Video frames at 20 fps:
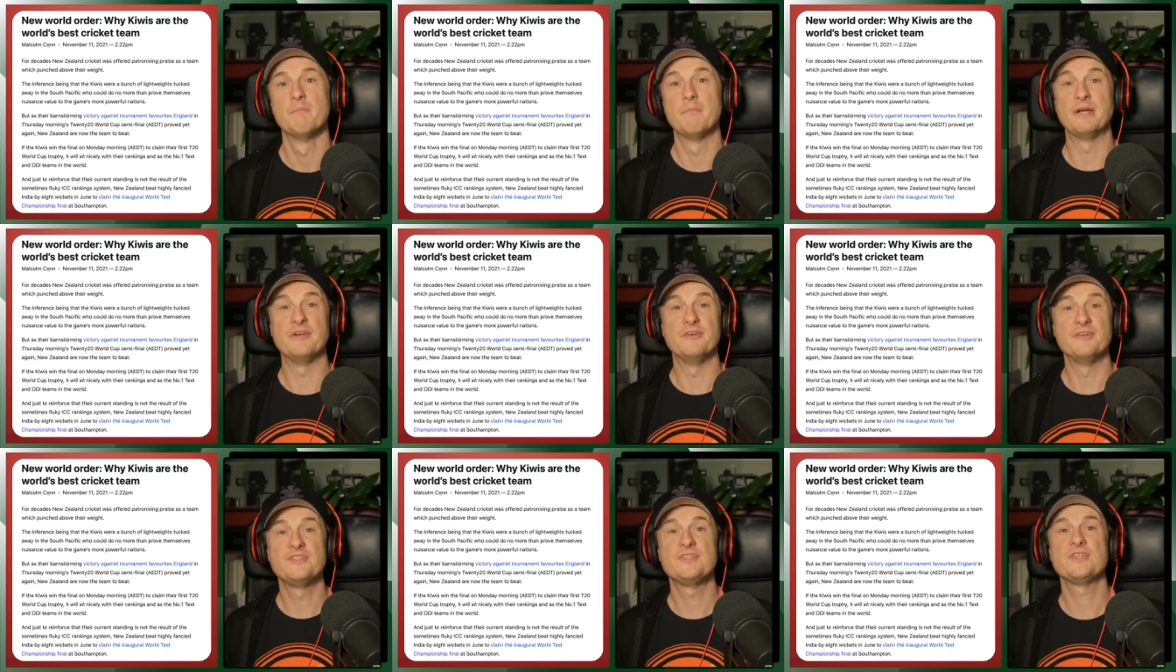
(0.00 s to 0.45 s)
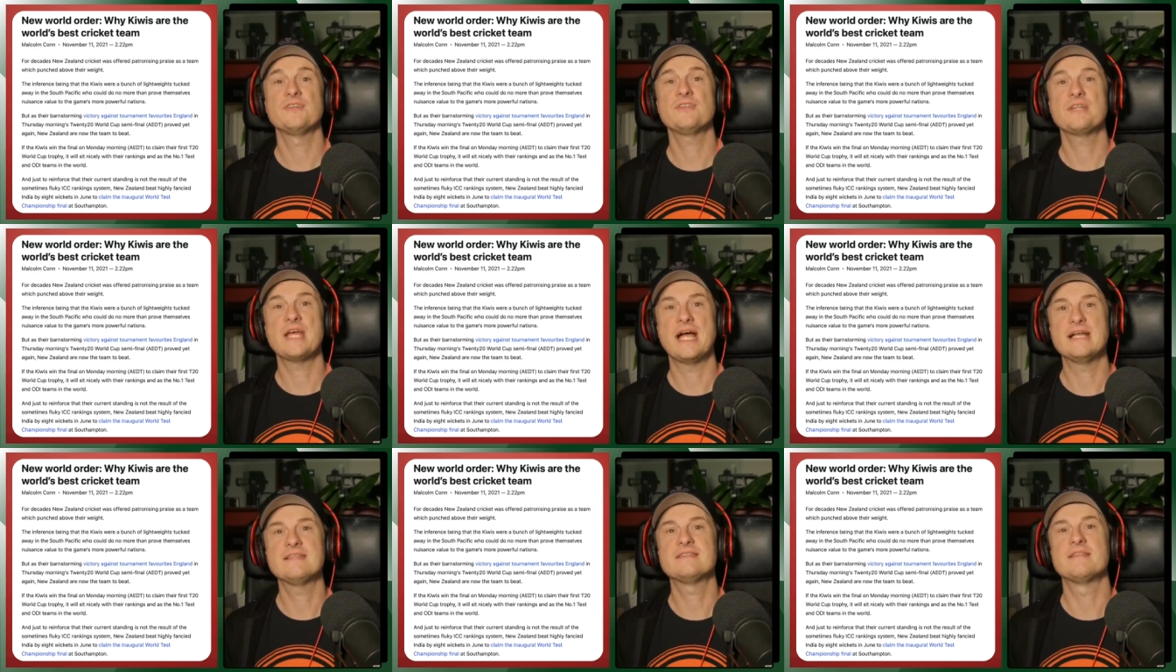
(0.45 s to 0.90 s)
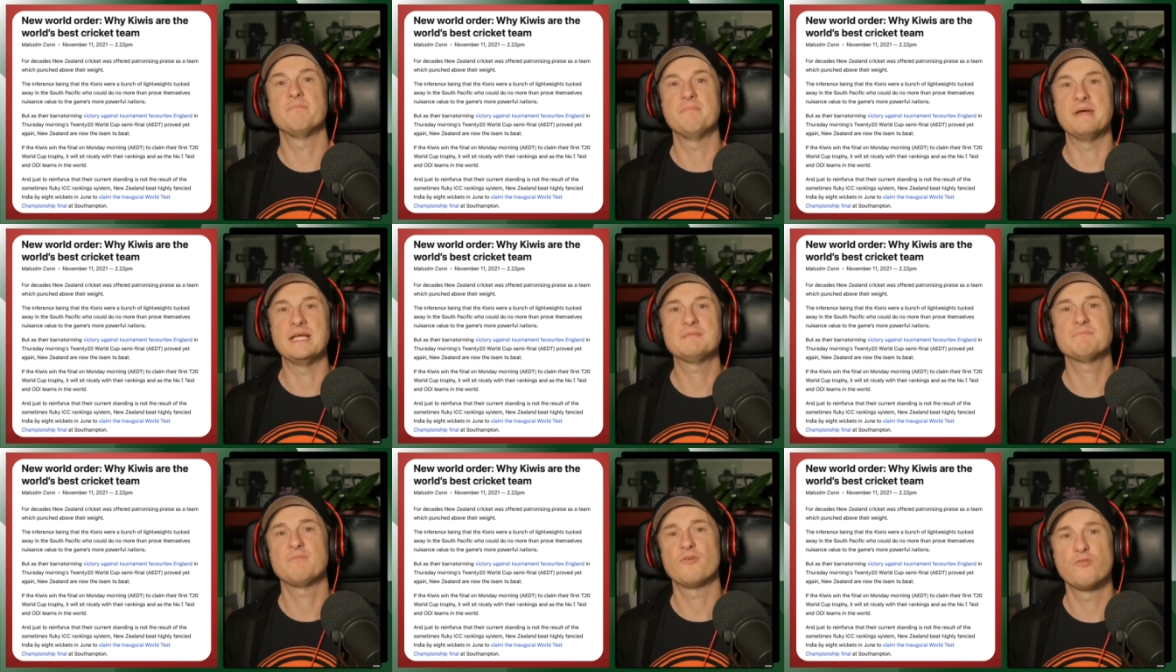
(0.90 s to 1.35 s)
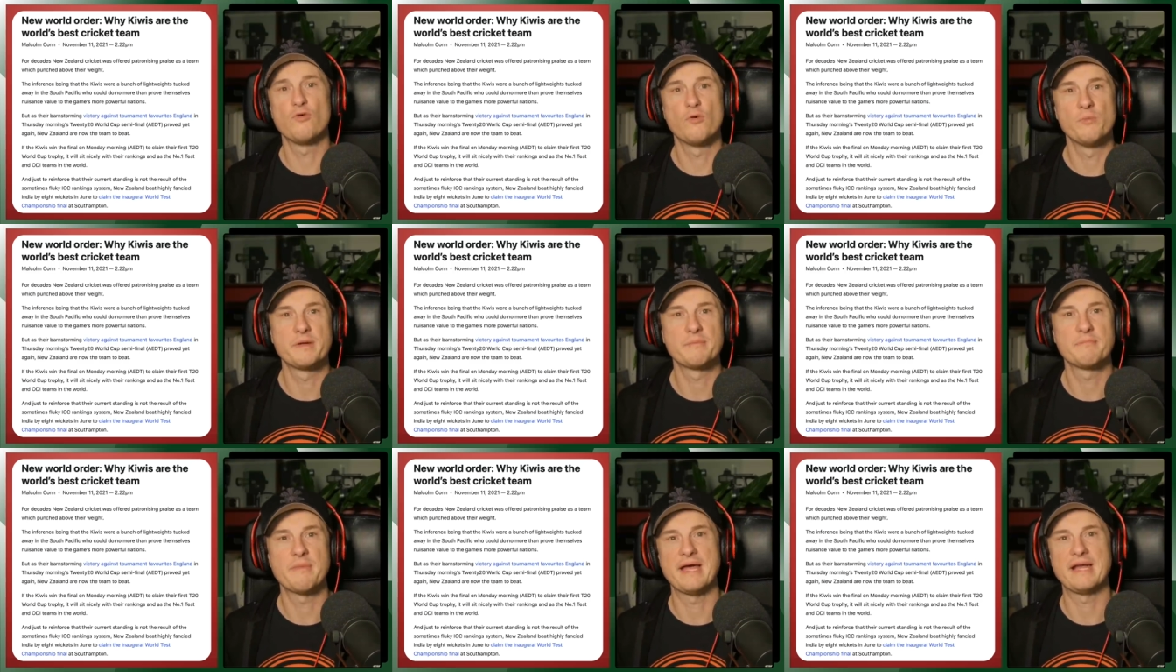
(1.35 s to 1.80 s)
But New Zealand has the best
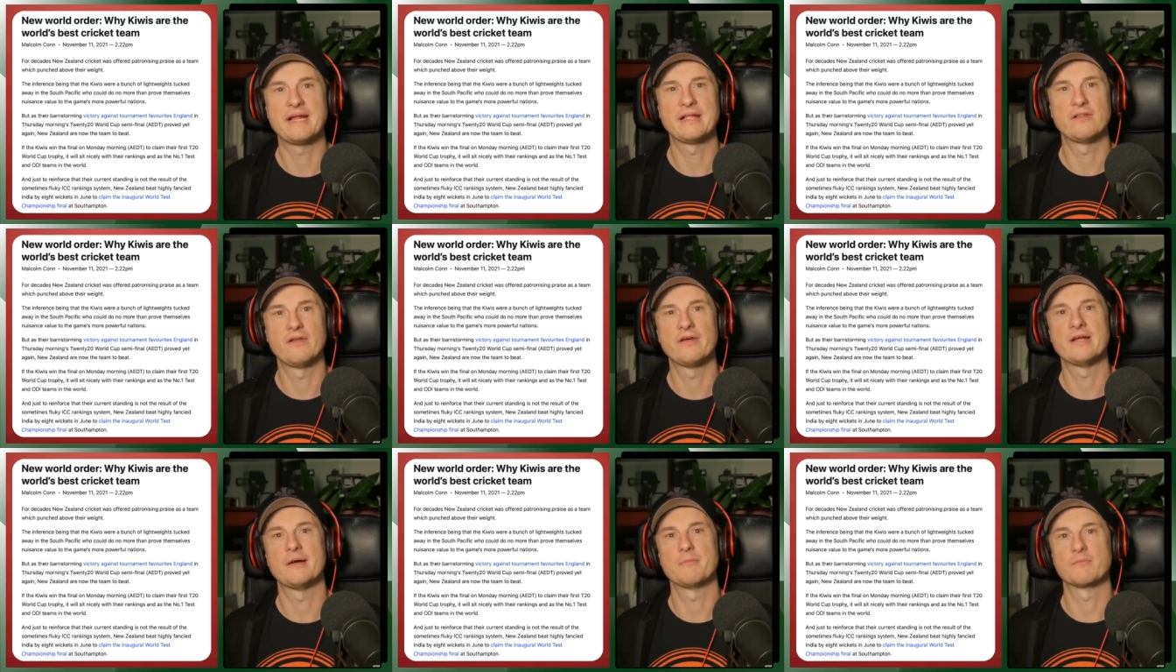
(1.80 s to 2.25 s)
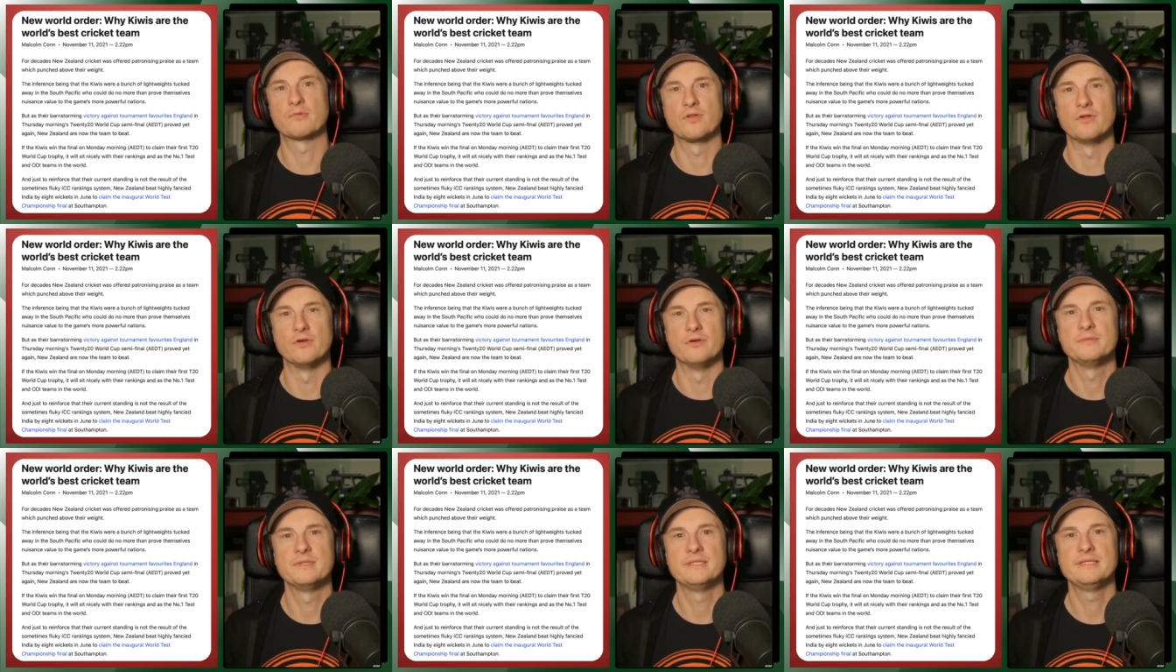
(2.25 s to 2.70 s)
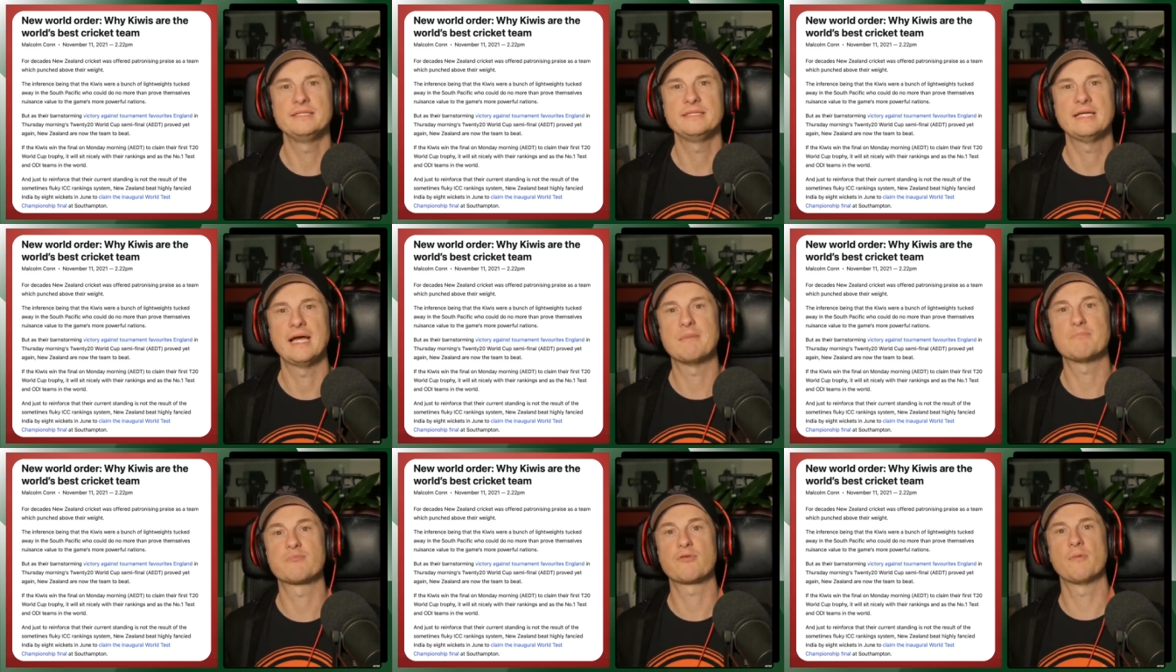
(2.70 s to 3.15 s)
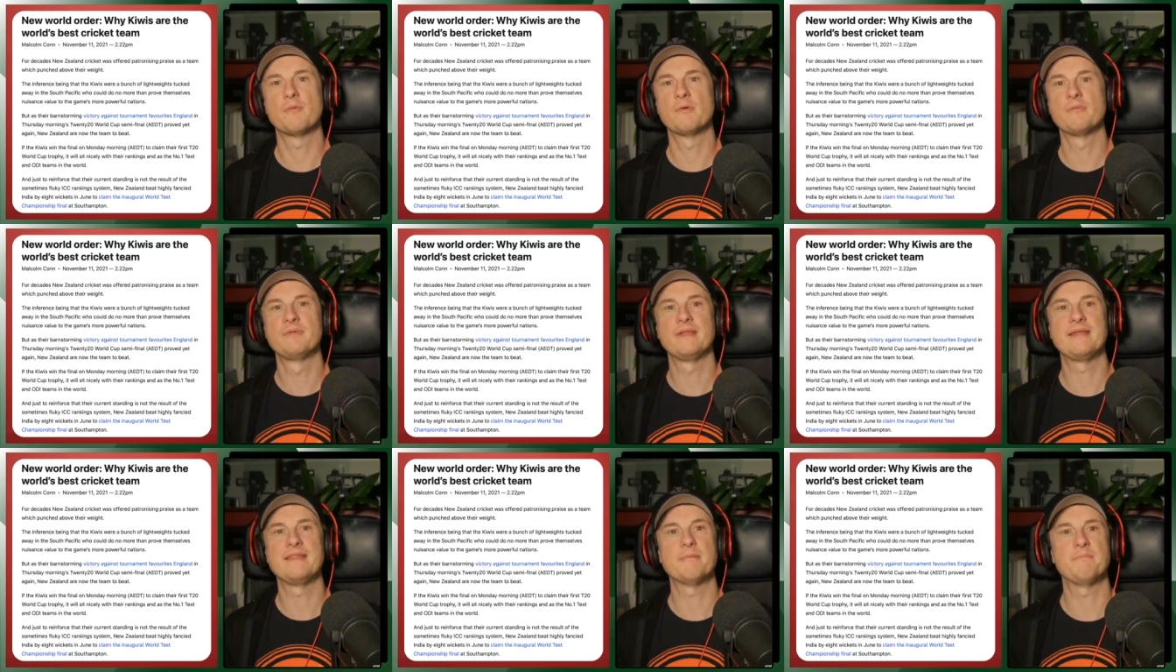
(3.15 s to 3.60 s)
performing batting lineup globally, and
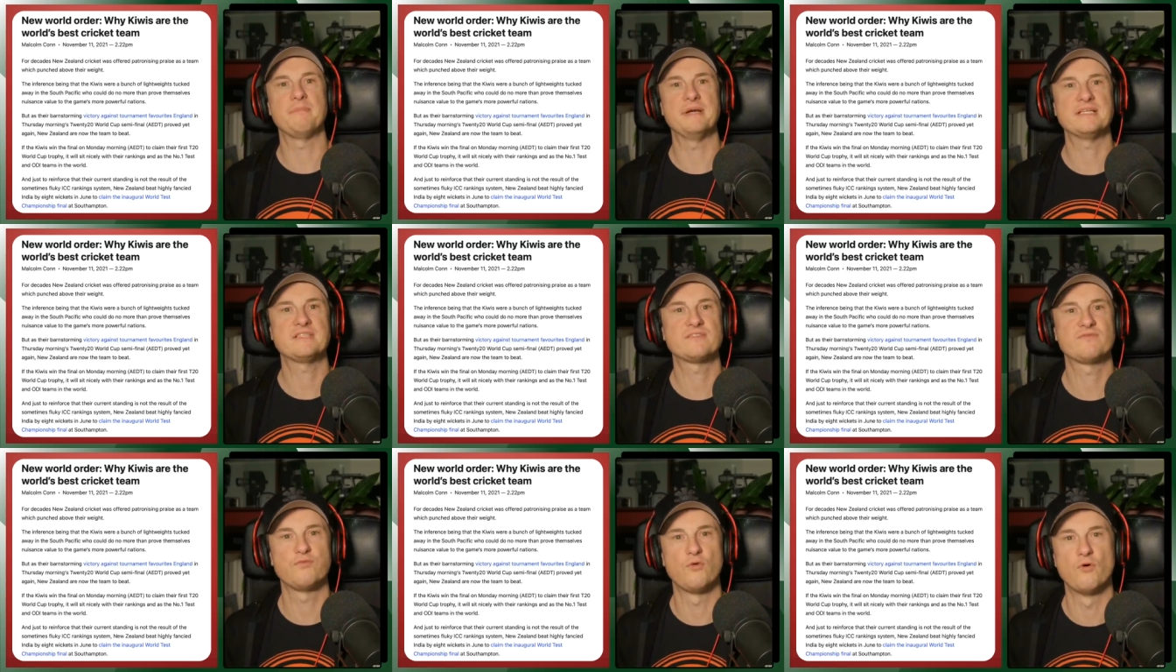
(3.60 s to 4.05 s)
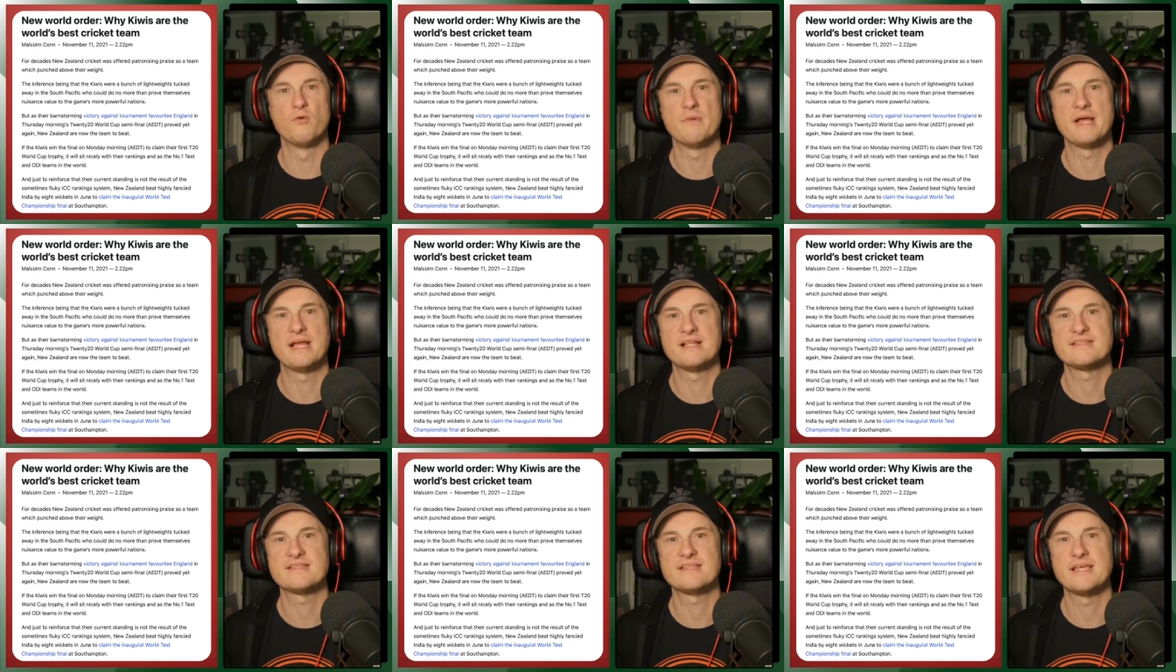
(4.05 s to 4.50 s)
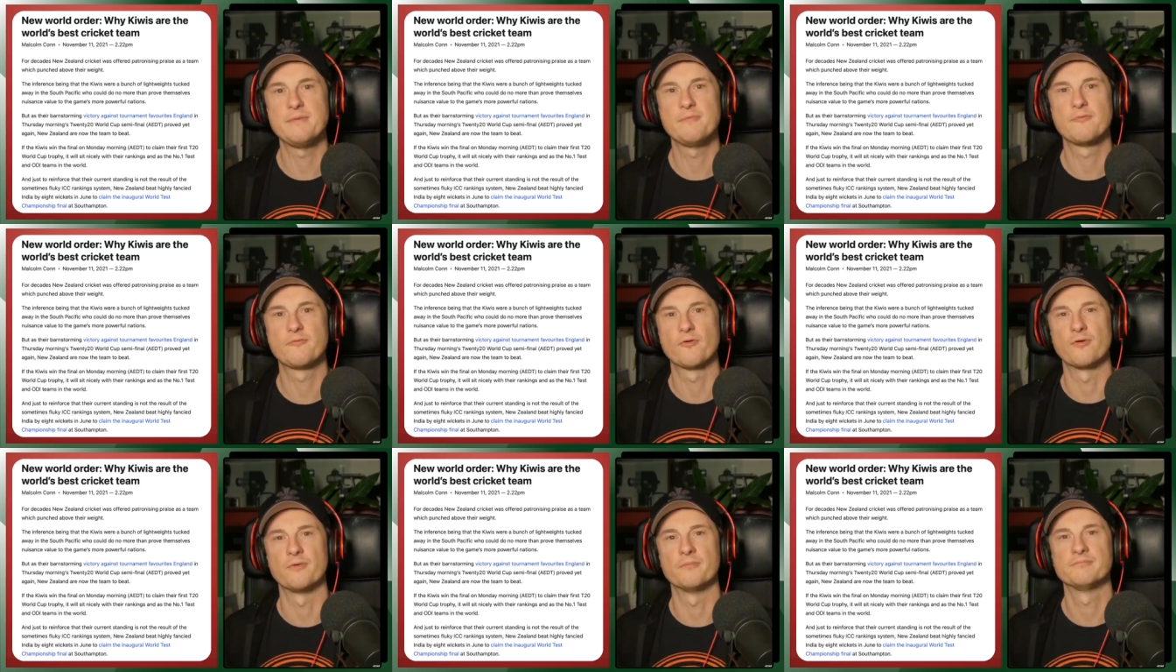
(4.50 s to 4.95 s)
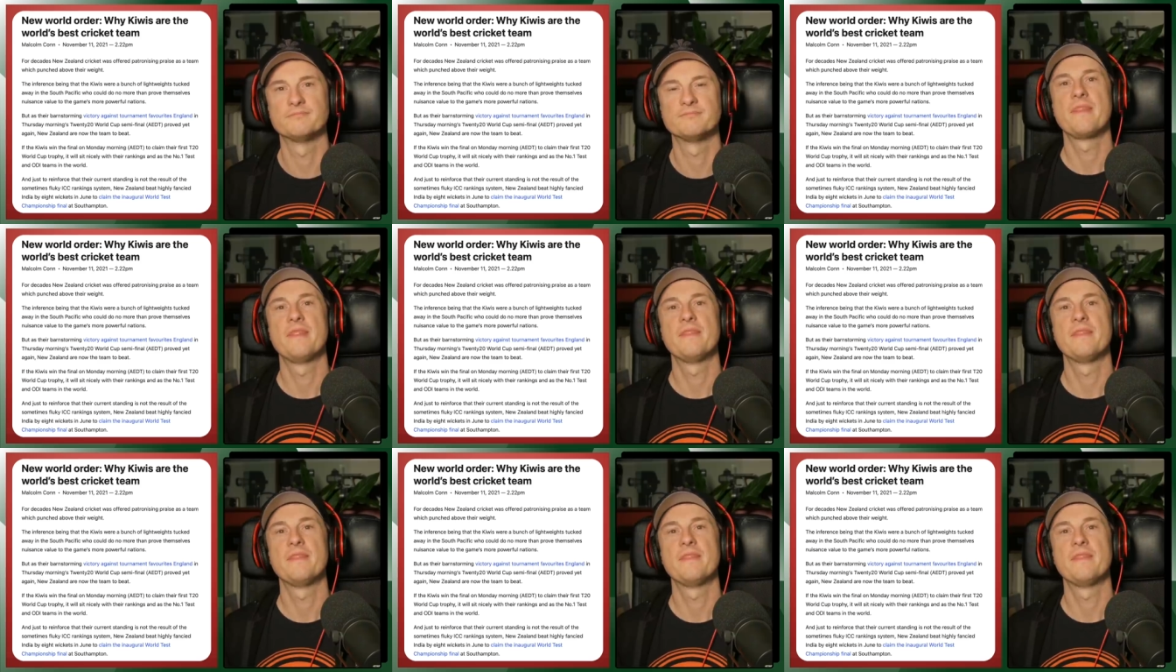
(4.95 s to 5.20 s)
probably the best four-man seam group.